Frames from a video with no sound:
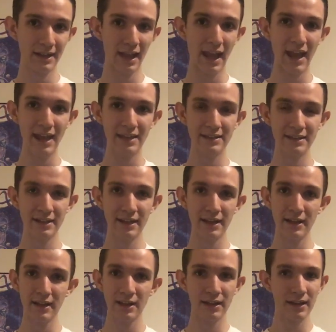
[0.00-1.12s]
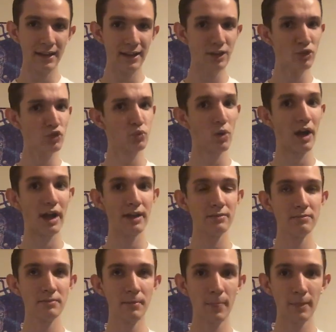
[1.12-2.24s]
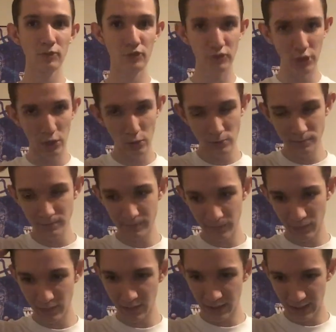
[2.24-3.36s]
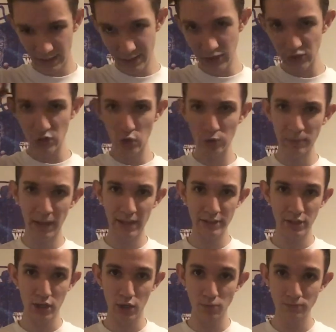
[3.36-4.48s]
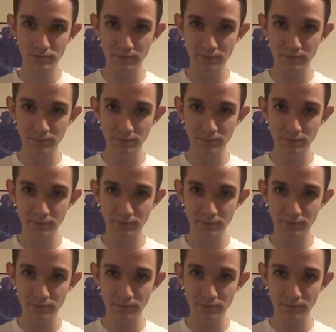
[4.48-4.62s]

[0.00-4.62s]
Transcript: And here's why. So he lets the old man go.